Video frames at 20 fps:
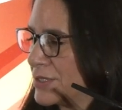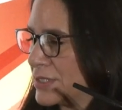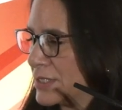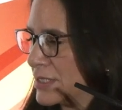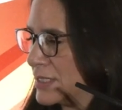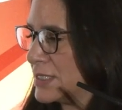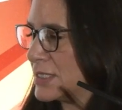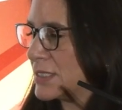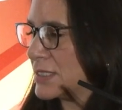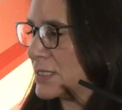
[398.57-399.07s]

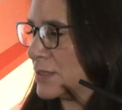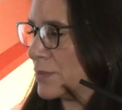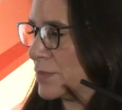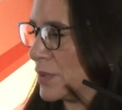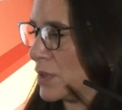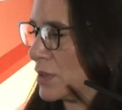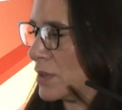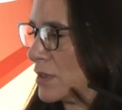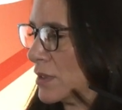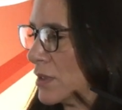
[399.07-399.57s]
system
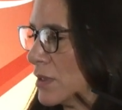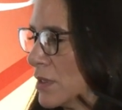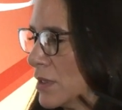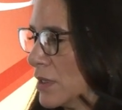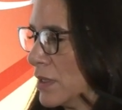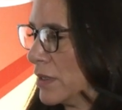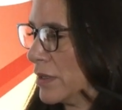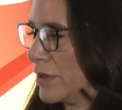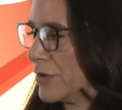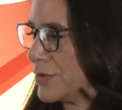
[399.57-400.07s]

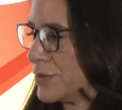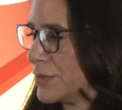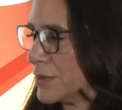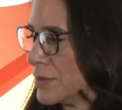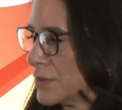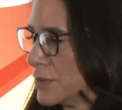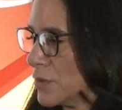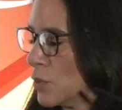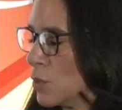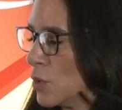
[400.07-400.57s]

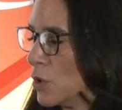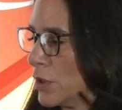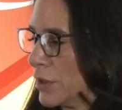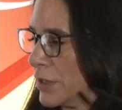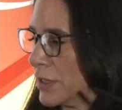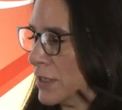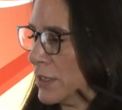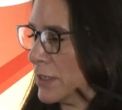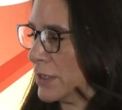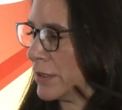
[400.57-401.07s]

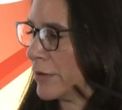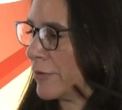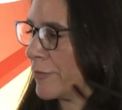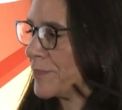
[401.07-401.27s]
working.